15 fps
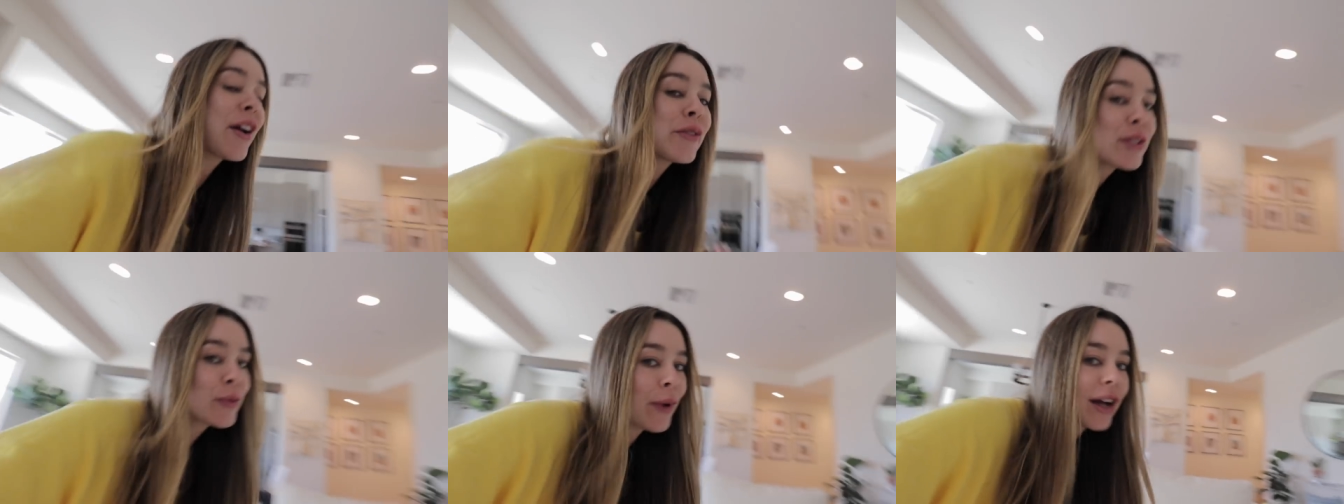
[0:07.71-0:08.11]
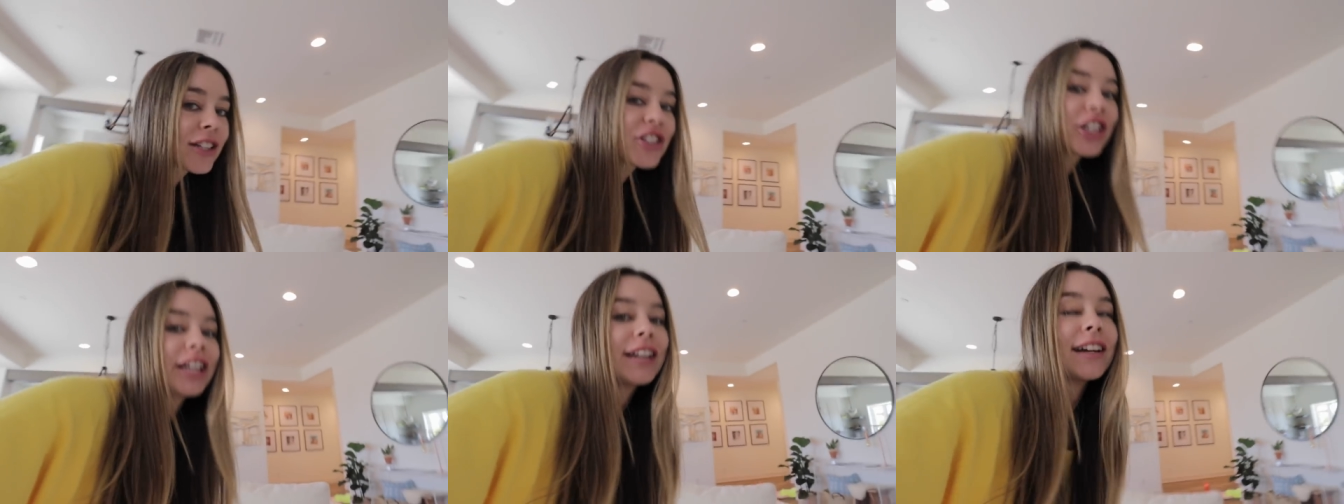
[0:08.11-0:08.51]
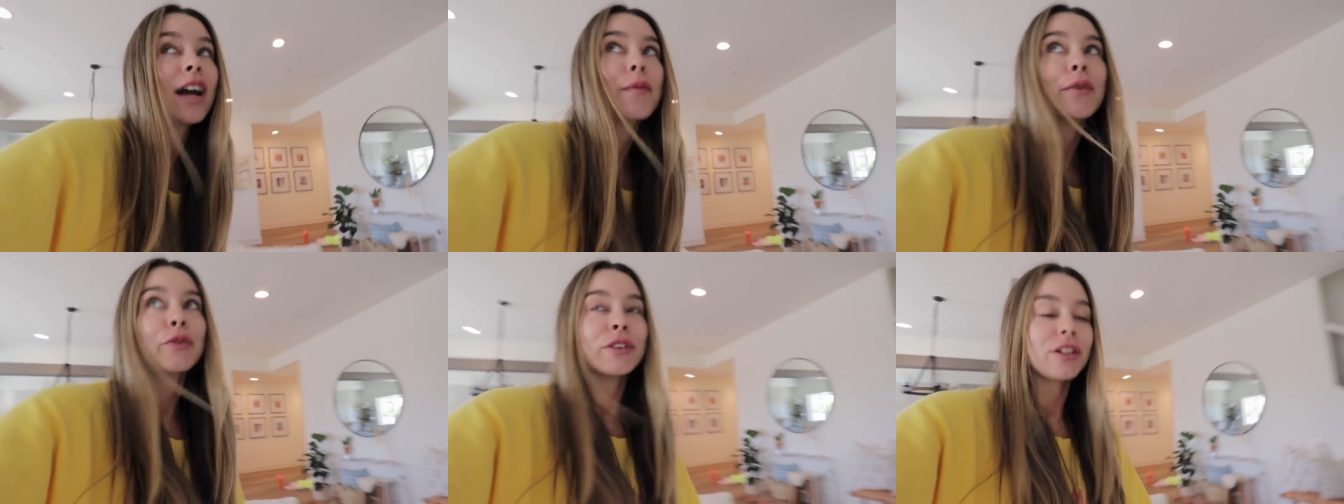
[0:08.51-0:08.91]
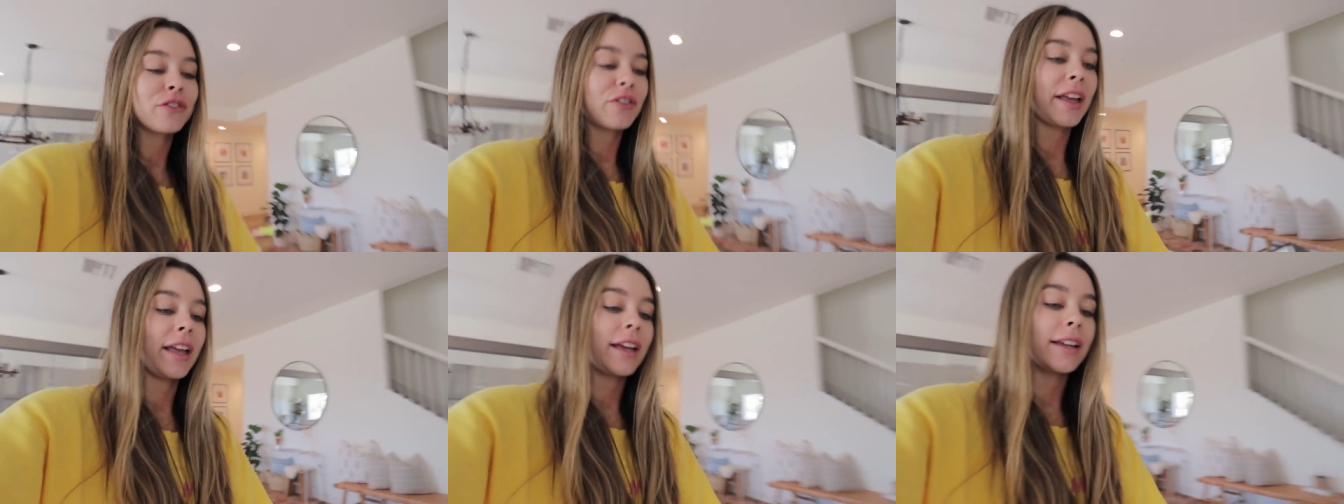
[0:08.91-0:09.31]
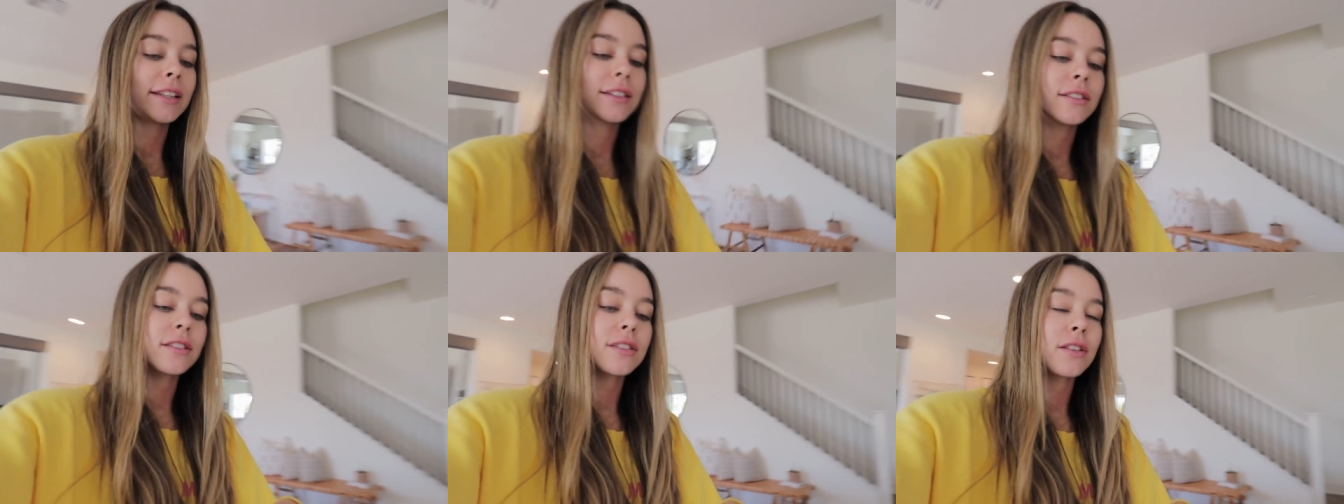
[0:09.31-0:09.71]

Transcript: I was watching, I'm a real fan,